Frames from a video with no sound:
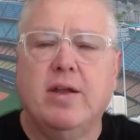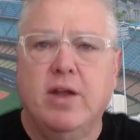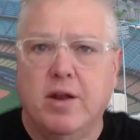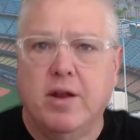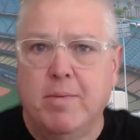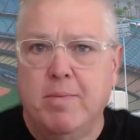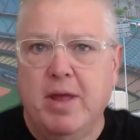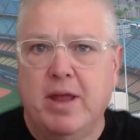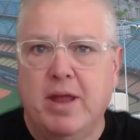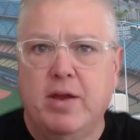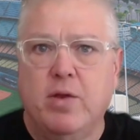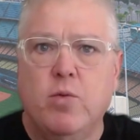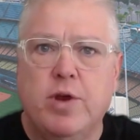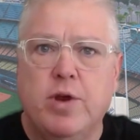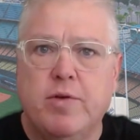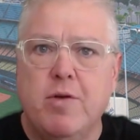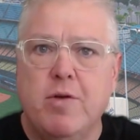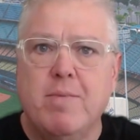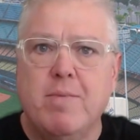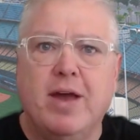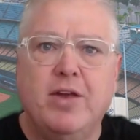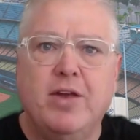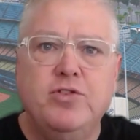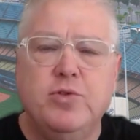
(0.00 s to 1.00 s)
I want to remind you
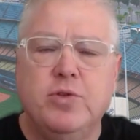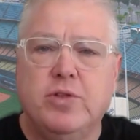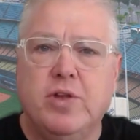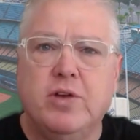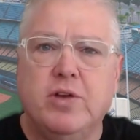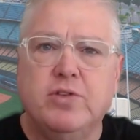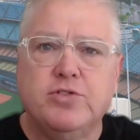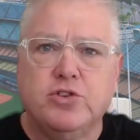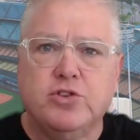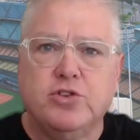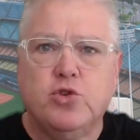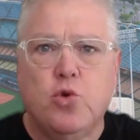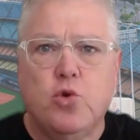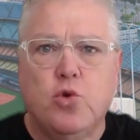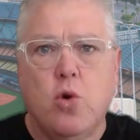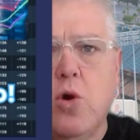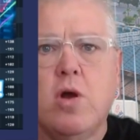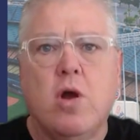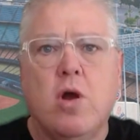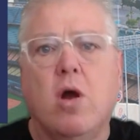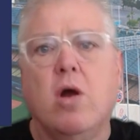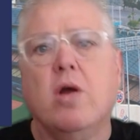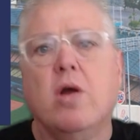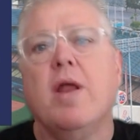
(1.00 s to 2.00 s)
there's a scorecard
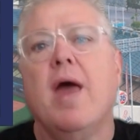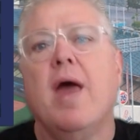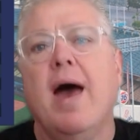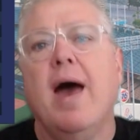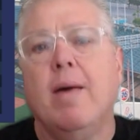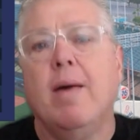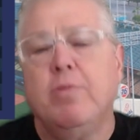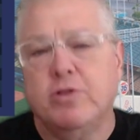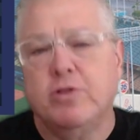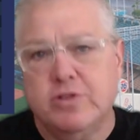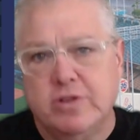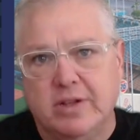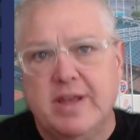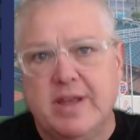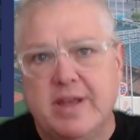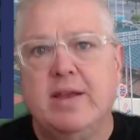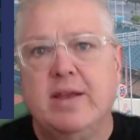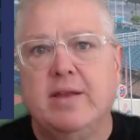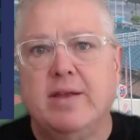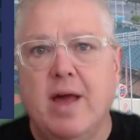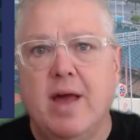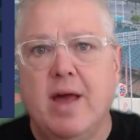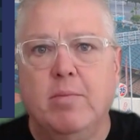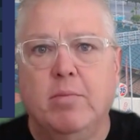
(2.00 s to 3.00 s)
app. There's a link down
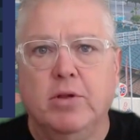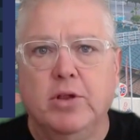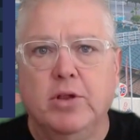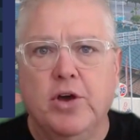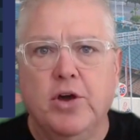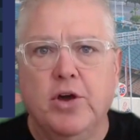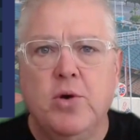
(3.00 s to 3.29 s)
below.